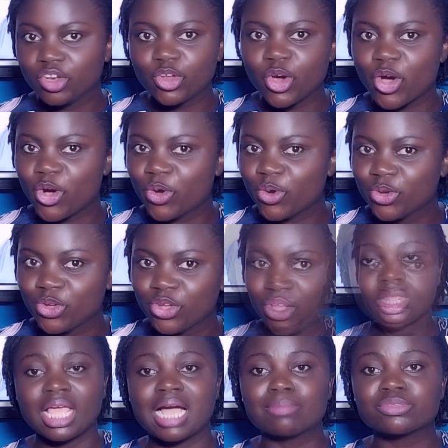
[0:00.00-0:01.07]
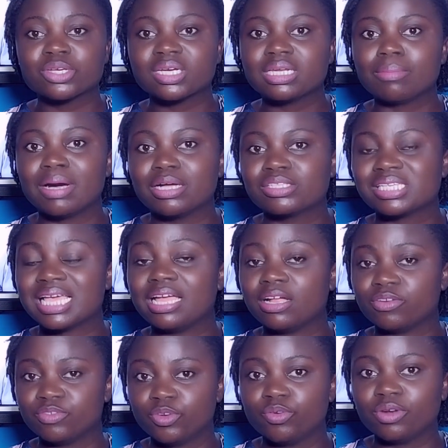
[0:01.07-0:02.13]
No, I'm talking about
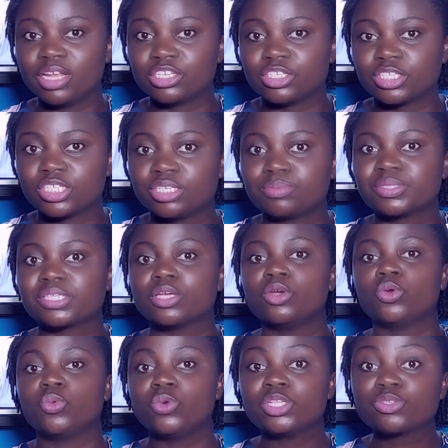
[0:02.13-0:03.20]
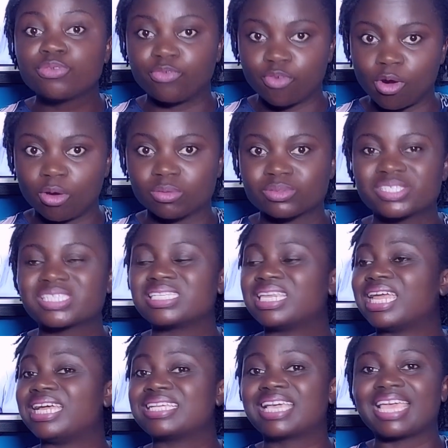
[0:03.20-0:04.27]
healthy relationships with faults,
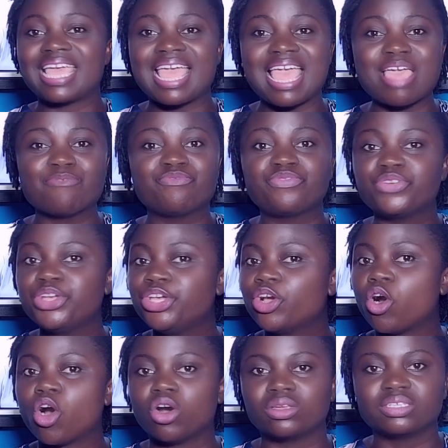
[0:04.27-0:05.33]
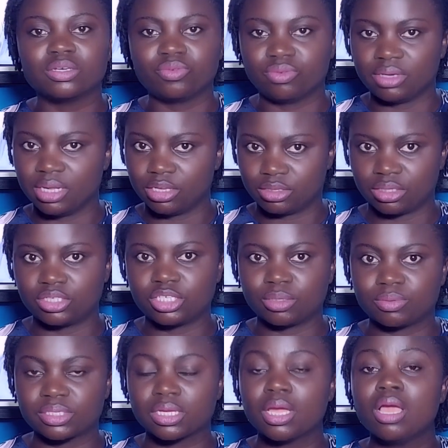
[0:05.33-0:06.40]
like every other
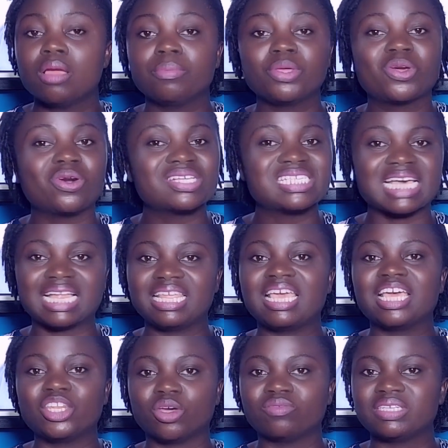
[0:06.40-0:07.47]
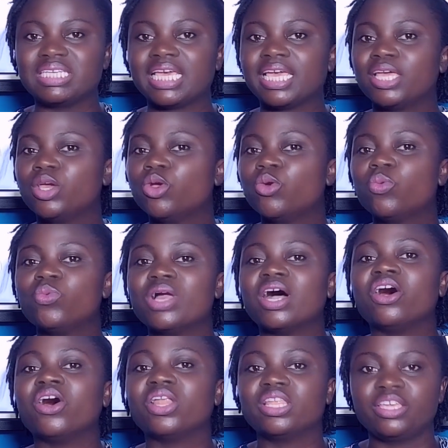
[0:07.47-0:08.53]
relationships, because at the end of the day, we
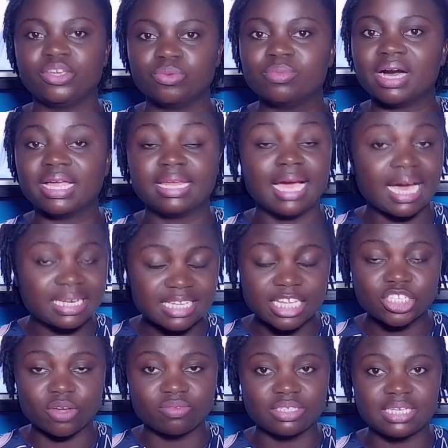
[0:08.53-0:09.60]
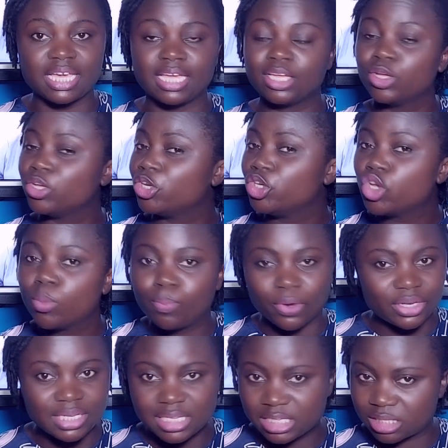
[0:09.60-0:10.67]
are all human. At the end of the day,
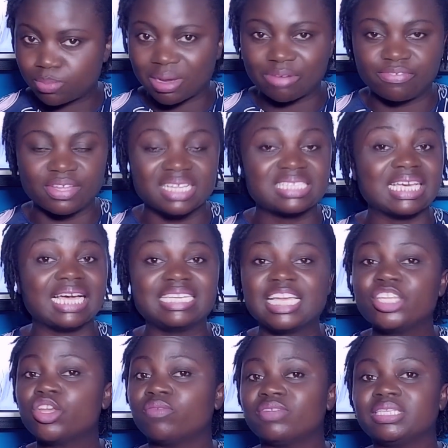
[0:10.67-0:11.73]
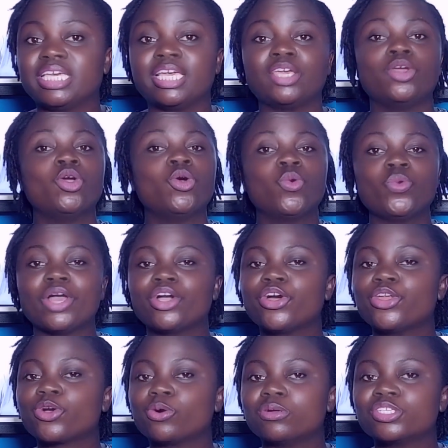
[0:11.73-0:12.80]
nobody is perfect. At the end of the day, we are
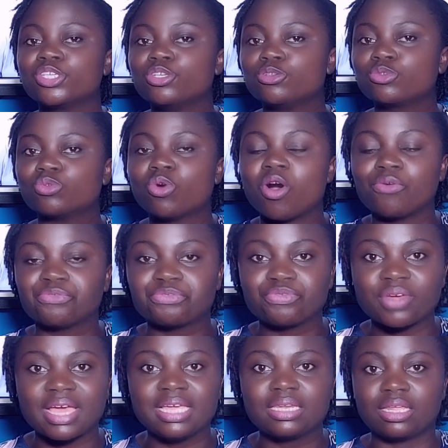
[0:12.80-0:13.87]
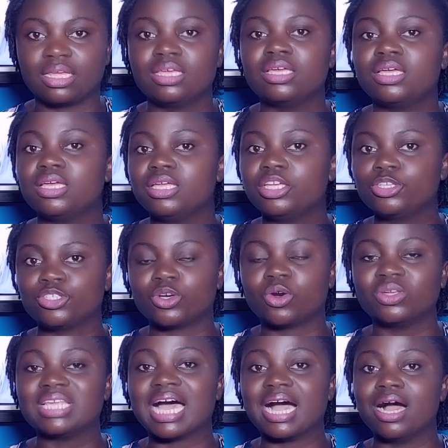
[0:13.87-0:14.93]
going to continue to offend each
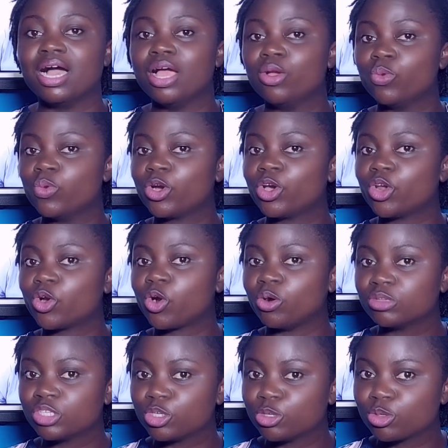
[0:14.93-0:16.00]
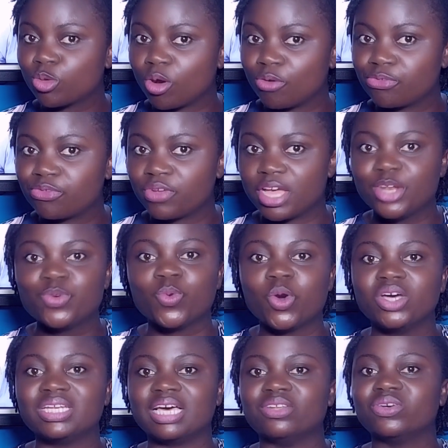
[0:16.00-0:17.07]
other, we're going to continue to offend
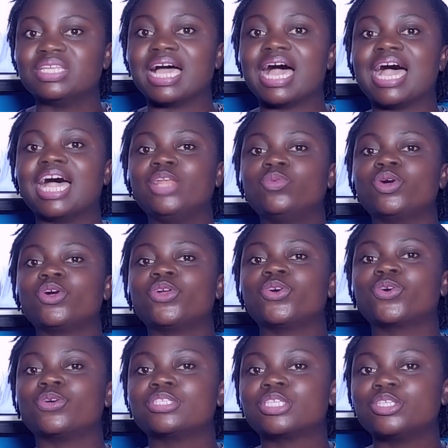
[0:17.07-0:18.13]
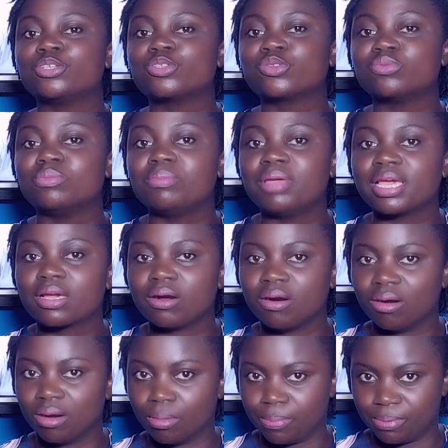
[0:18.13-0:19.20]
one another, and we're going to continue to make
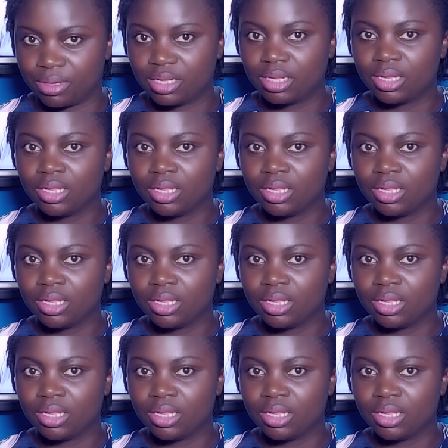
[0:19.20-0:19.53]
up.